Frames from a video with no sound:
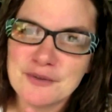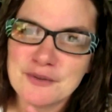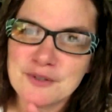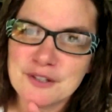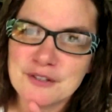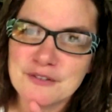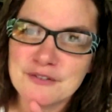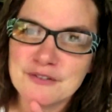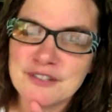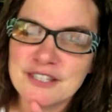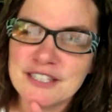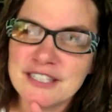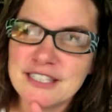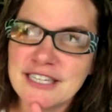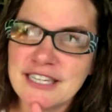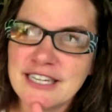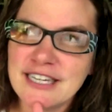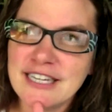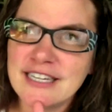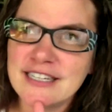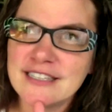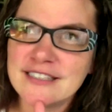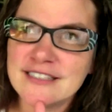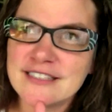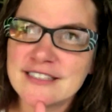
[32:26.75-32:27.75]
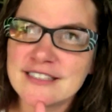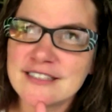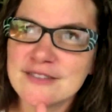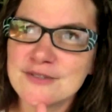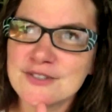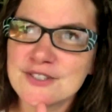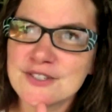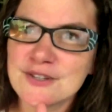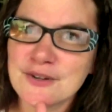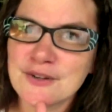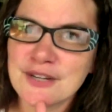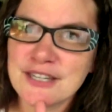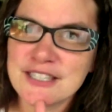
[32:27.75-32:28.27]
really fun, and it
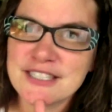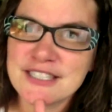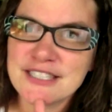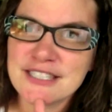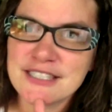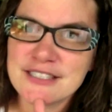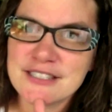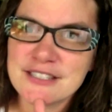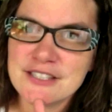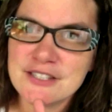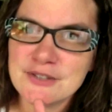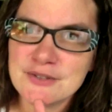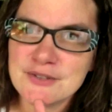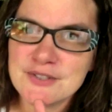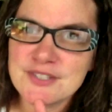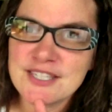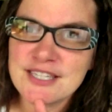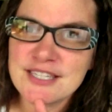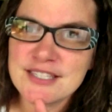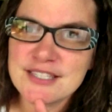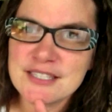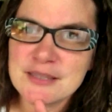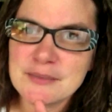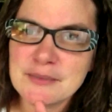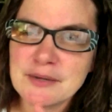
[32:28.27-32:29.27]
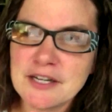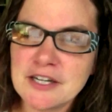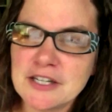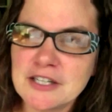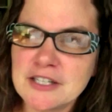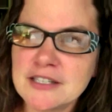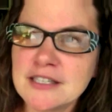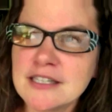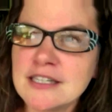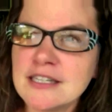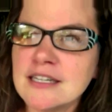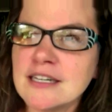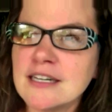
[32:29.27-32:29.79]
was great to get to know Stacey better.